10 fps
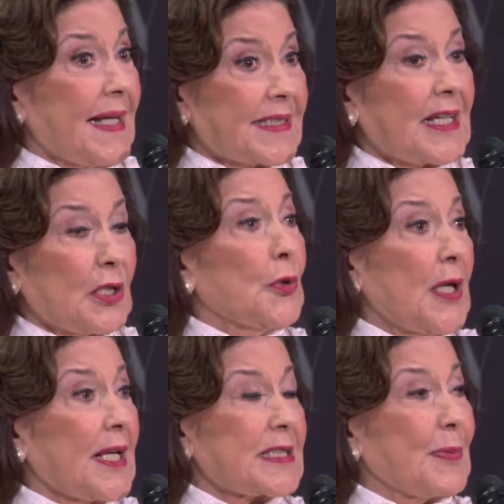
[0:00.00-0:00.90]
It's a
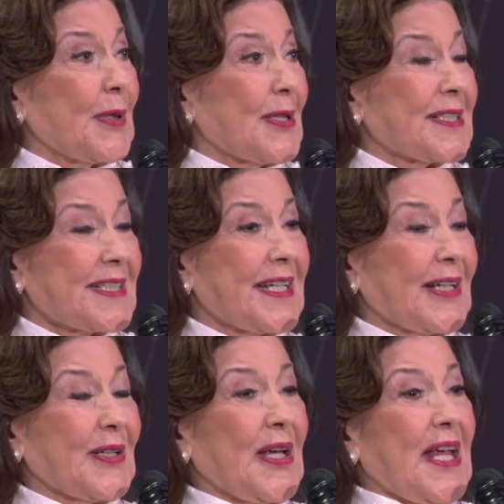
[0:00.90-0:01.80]
learning experience, you
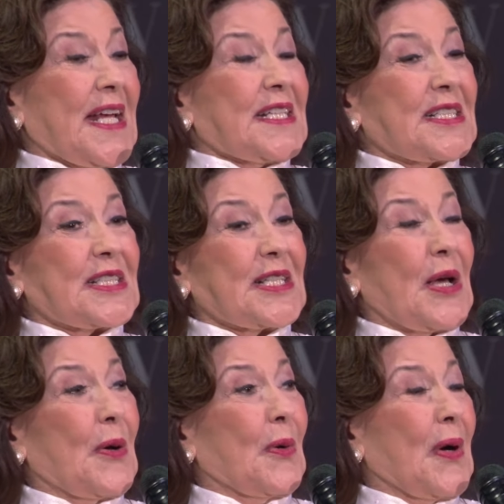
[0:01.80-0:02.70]
know.
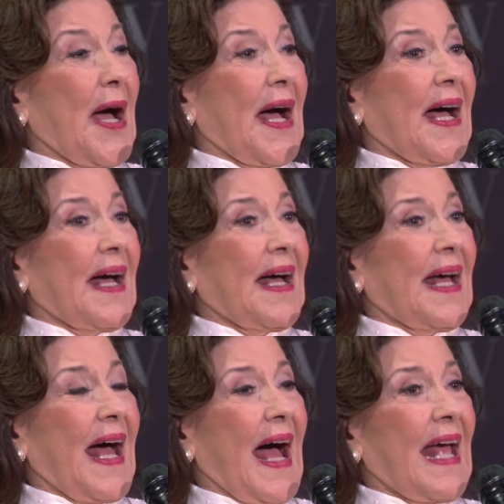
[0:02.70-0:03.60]
So
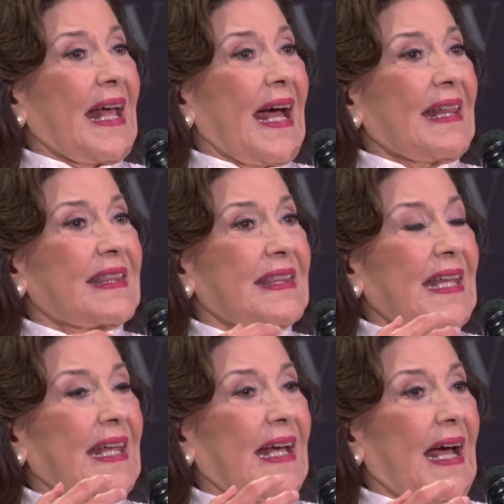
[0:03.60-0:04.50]
I
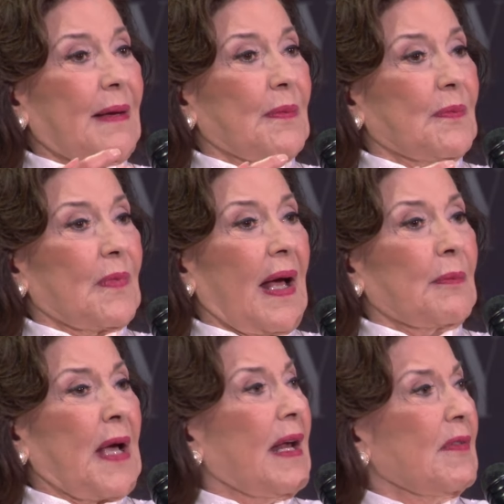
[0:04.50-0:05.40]
think I'm
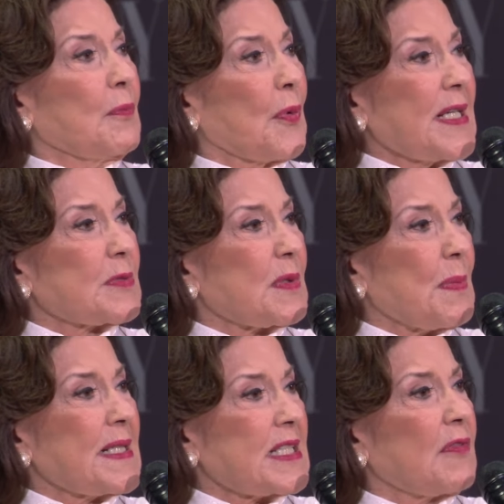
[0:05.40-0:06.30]
kind of impressed with
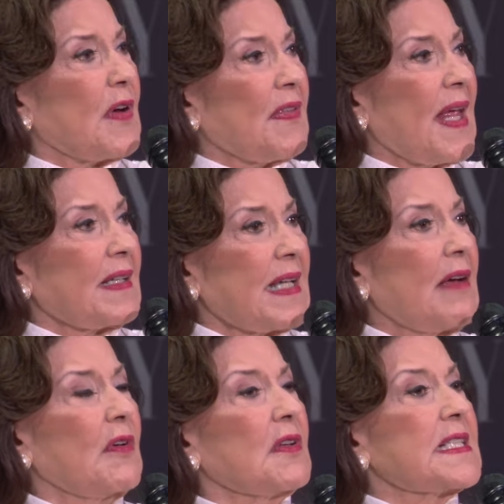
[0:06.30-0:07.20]
myself on that
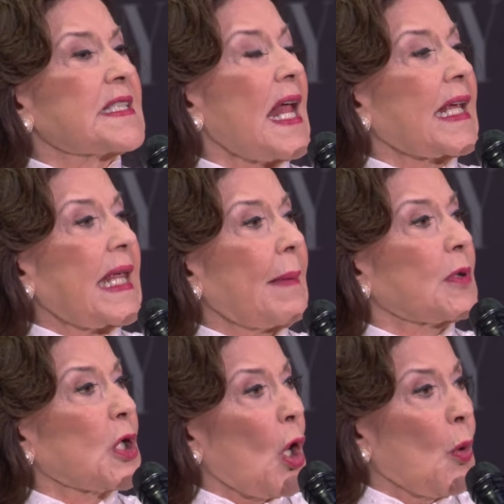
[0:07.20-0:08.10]
level, is that I
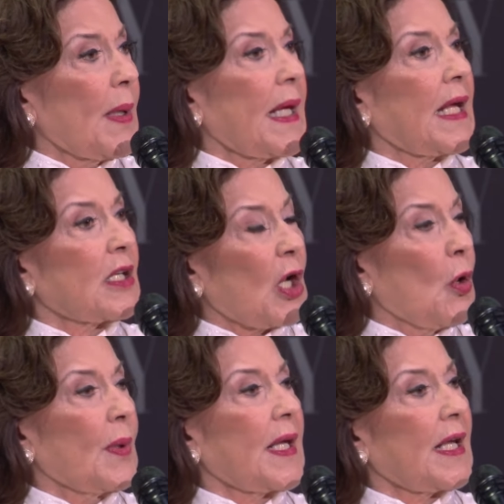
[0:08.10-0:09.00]
kept going and
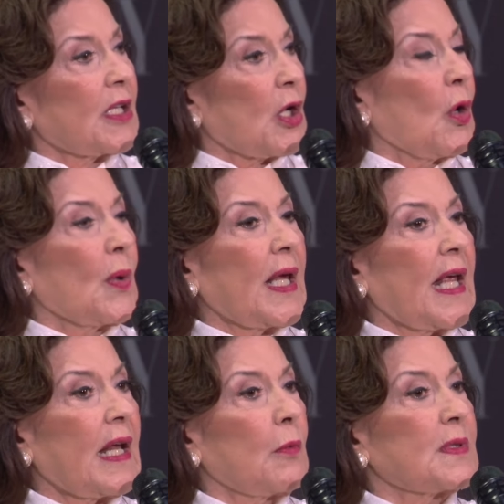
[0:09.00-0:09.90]
going and going,
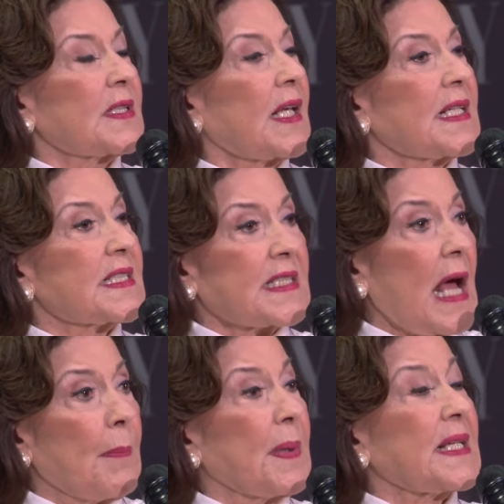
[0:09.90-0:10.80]
and I wasn't going to
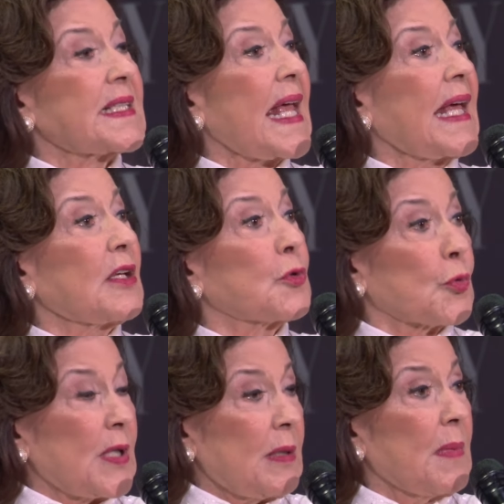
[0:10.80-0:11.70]
stop because I had a
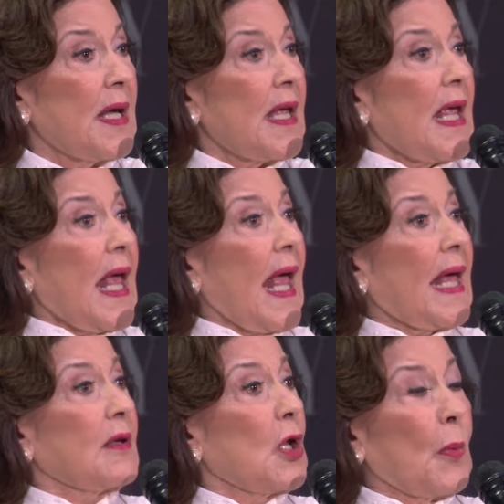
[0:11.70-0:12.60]
dream,
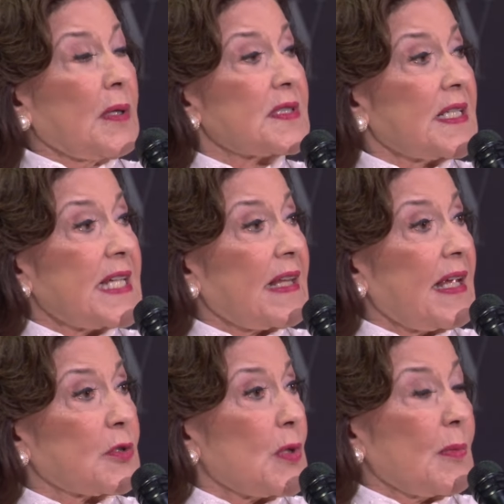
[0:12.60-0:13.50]
and nobody's going to take
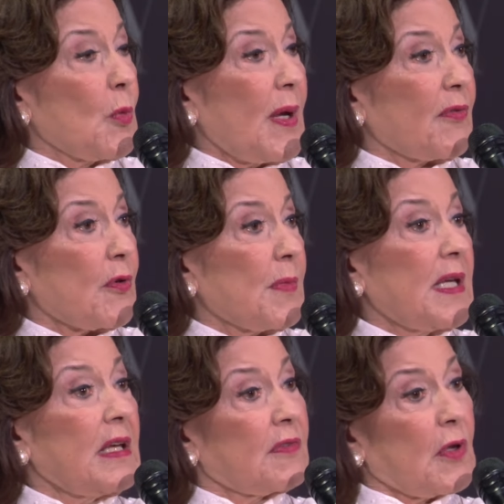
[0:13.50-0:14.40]
that dream away from me,
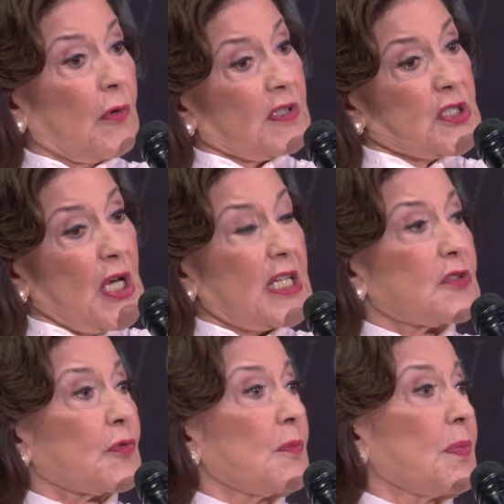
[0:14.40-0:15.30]
even though it
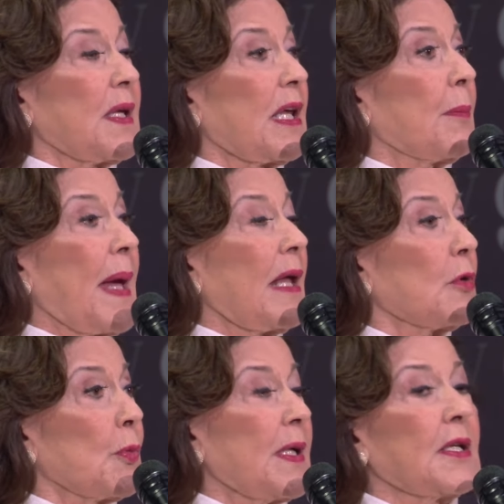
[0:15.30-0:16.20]
changed from being a
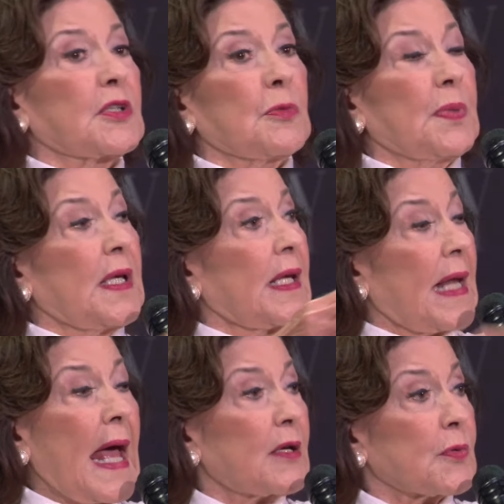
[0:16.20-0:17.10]
ballerina to being an
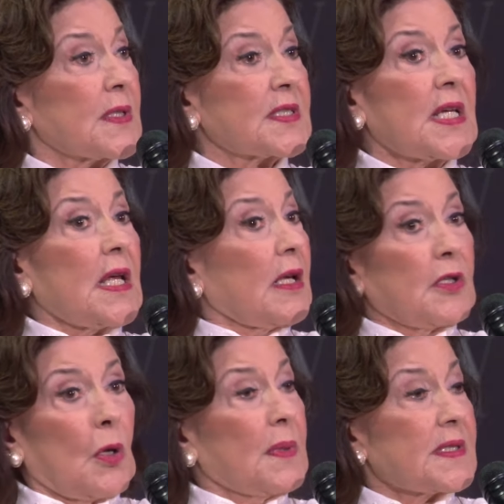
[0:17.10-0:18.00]
actress.
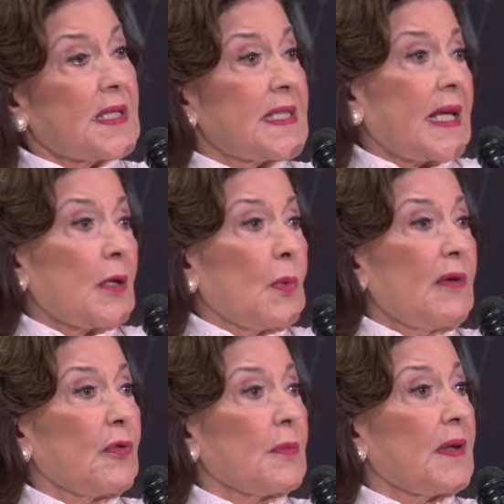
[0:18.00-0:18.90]
Nobody's going to it away
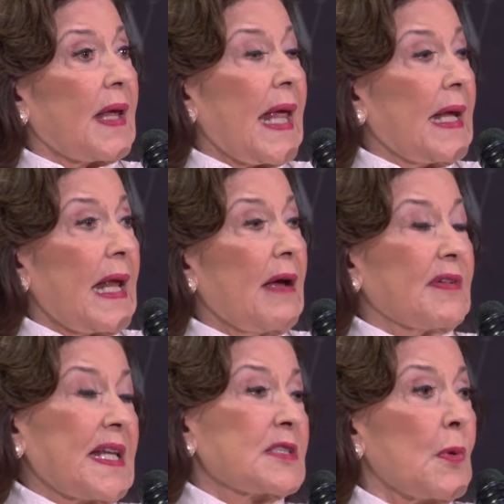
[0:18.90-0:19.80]
from me. They can't have
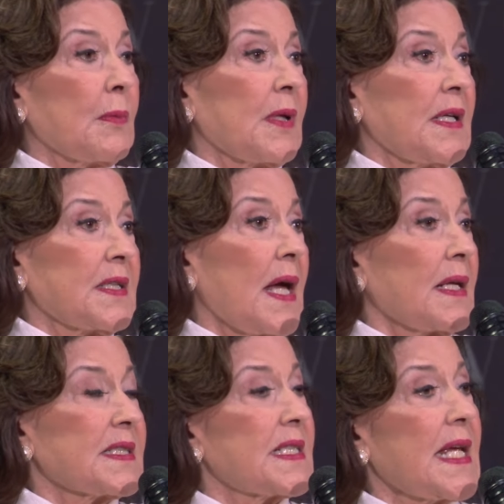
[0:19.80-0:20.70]
it. That's why I'm going to die
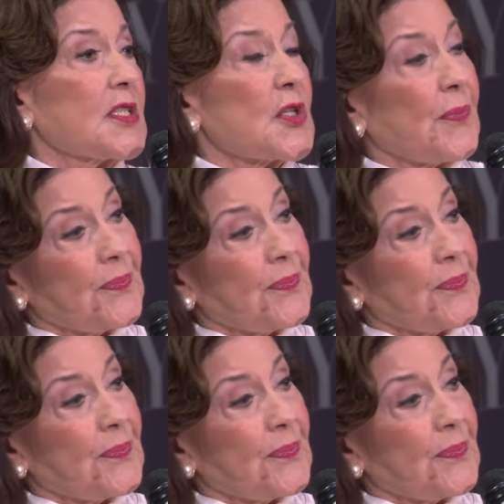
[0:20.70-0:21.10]
on stage.